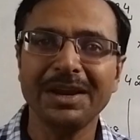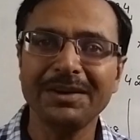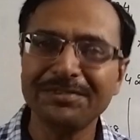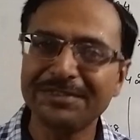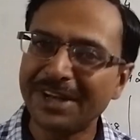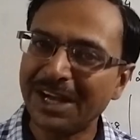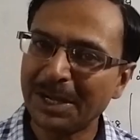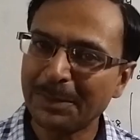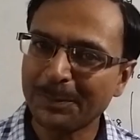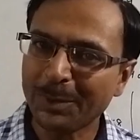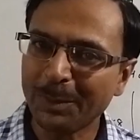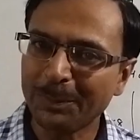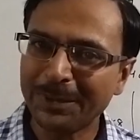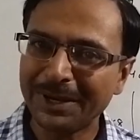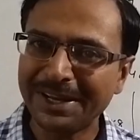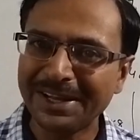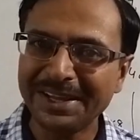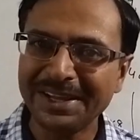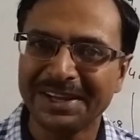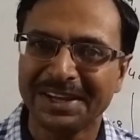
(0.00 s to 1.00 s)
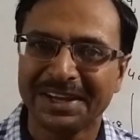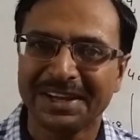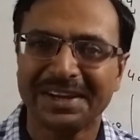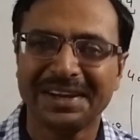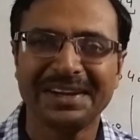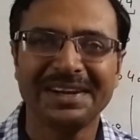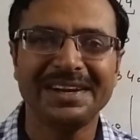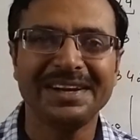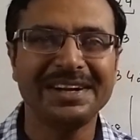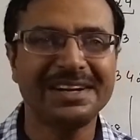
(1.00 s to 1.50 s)
If dealt
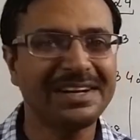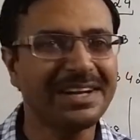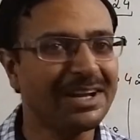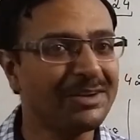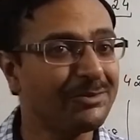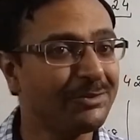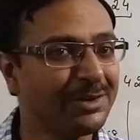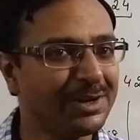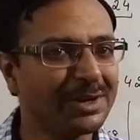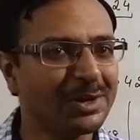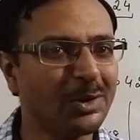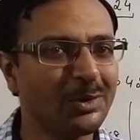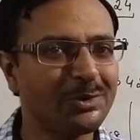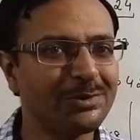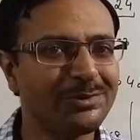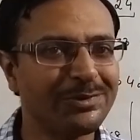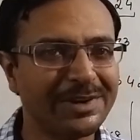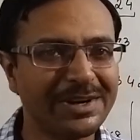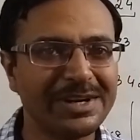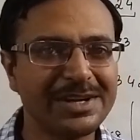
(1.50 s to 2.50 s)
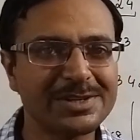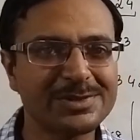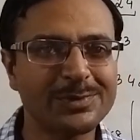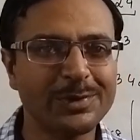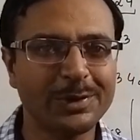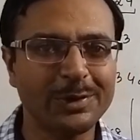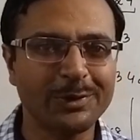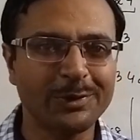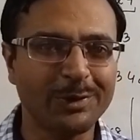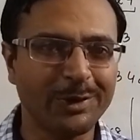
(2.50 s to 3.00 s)
properly, it can work out wonders
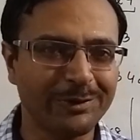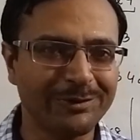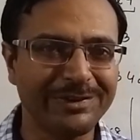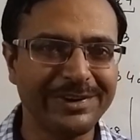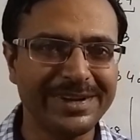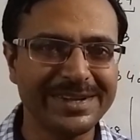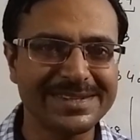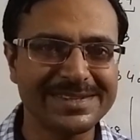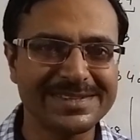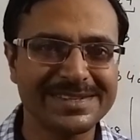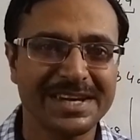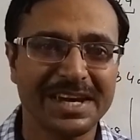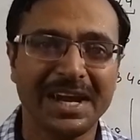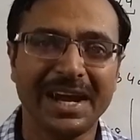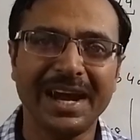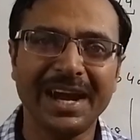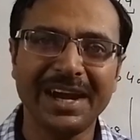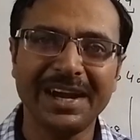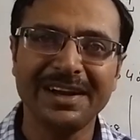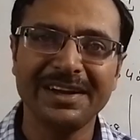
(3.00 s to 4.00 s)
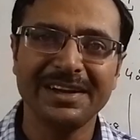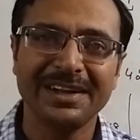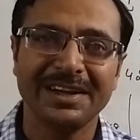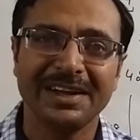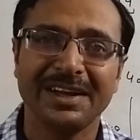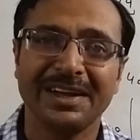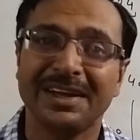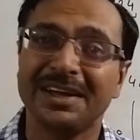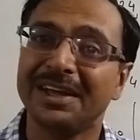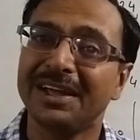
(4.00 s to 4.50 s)
for your confidence and
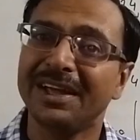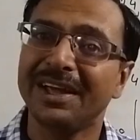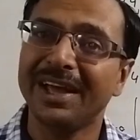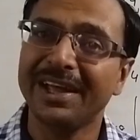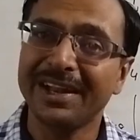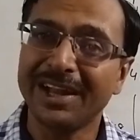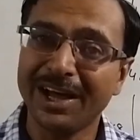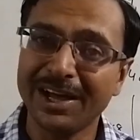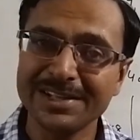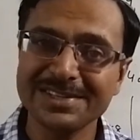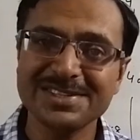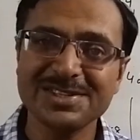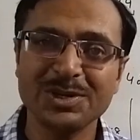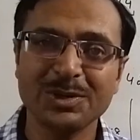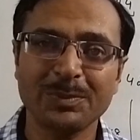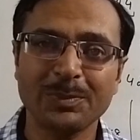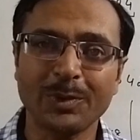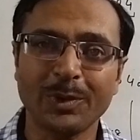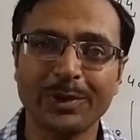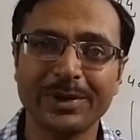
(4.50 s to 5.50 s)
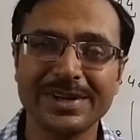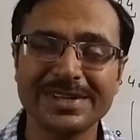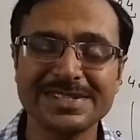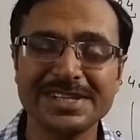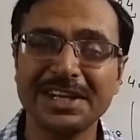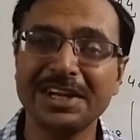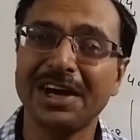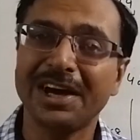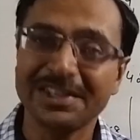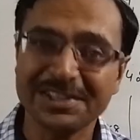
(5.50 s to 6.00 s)
enhance your
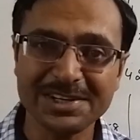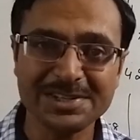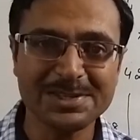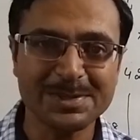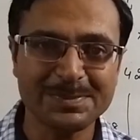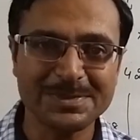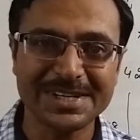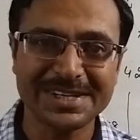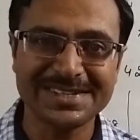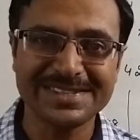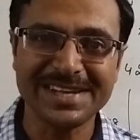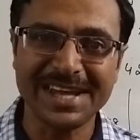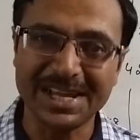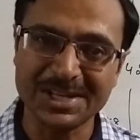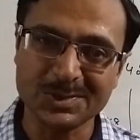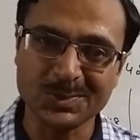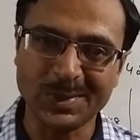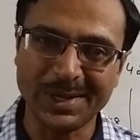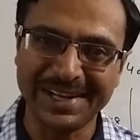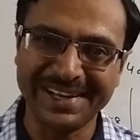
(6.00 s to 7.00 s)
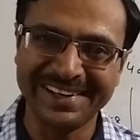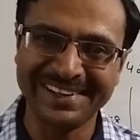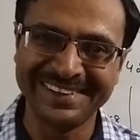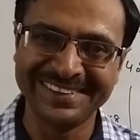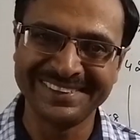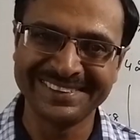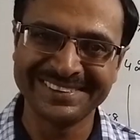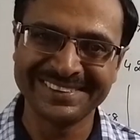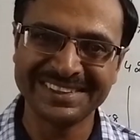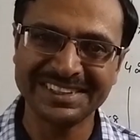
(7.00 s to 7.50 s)
progress in other subjects as well.
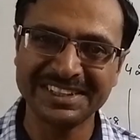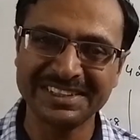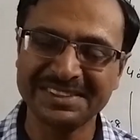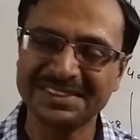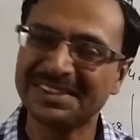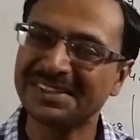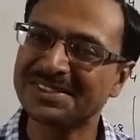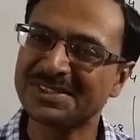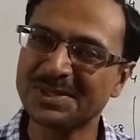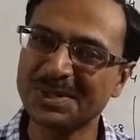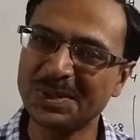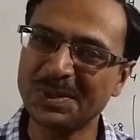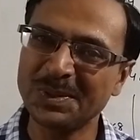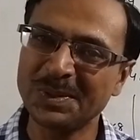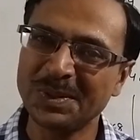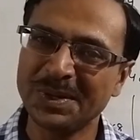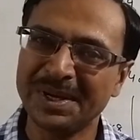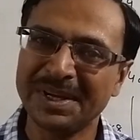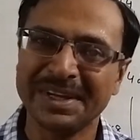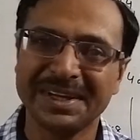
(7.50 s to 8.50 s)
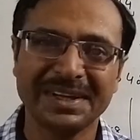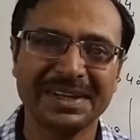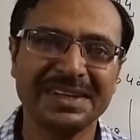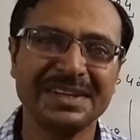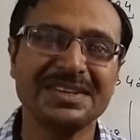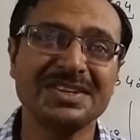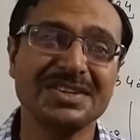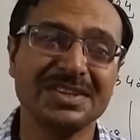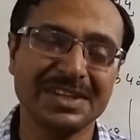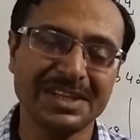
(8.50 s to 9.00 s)
So
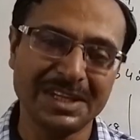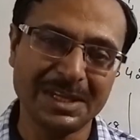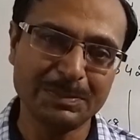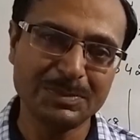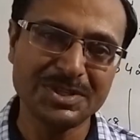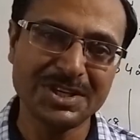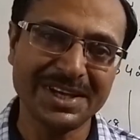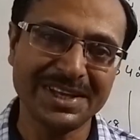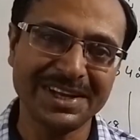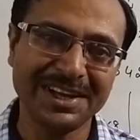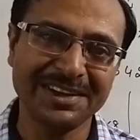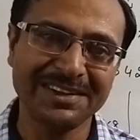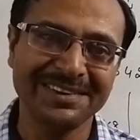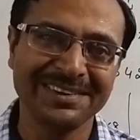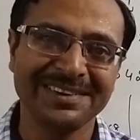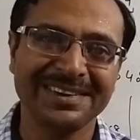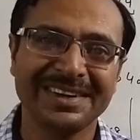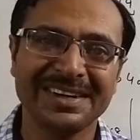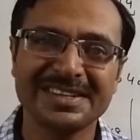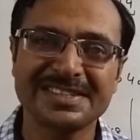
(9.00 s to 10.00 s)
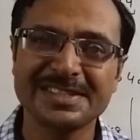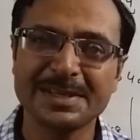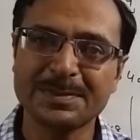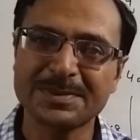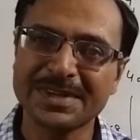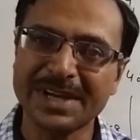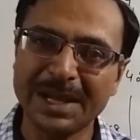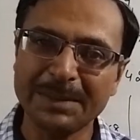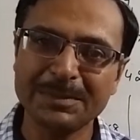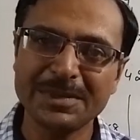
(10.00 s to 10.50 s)
keep sharing,
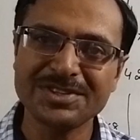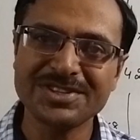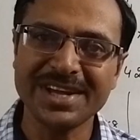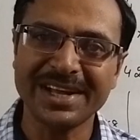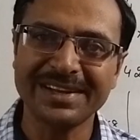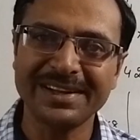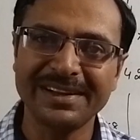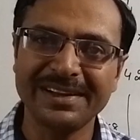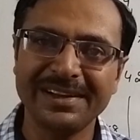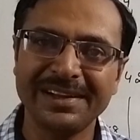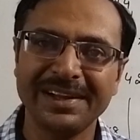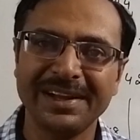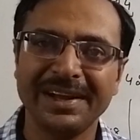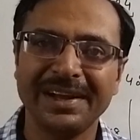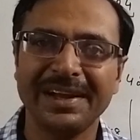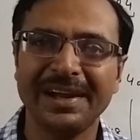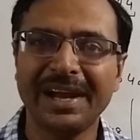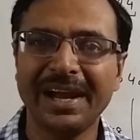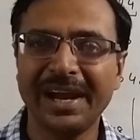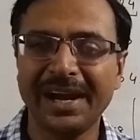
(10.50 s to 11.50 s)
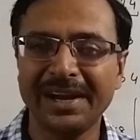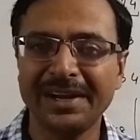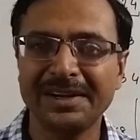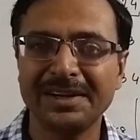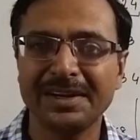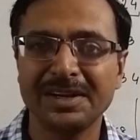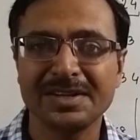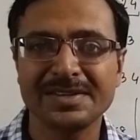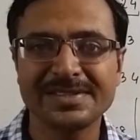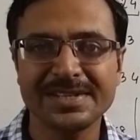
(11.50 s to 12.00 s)
subscribe the channel,
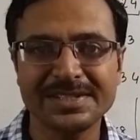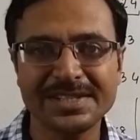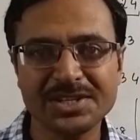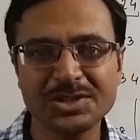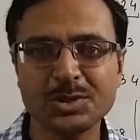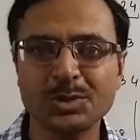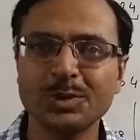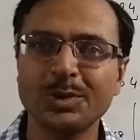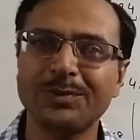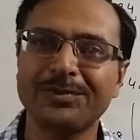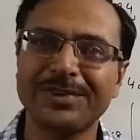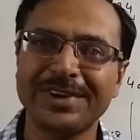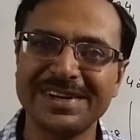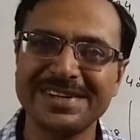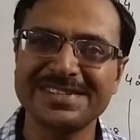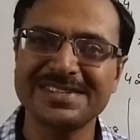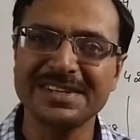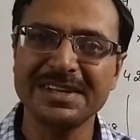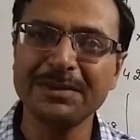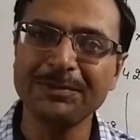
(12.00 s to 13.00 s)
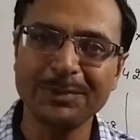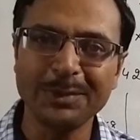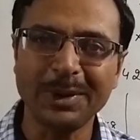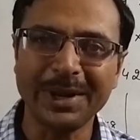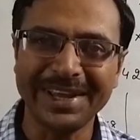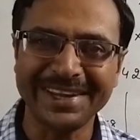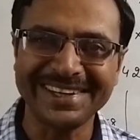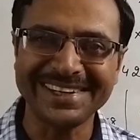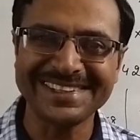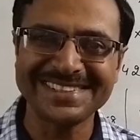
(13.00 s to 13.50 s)
and suggest to your friends if you
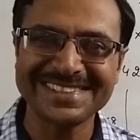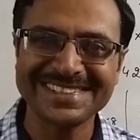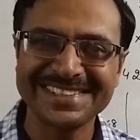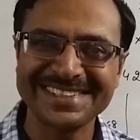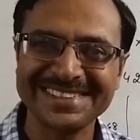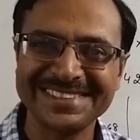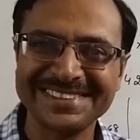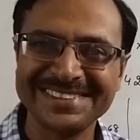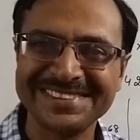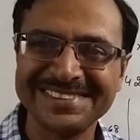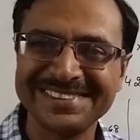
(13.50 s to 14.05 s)
like it.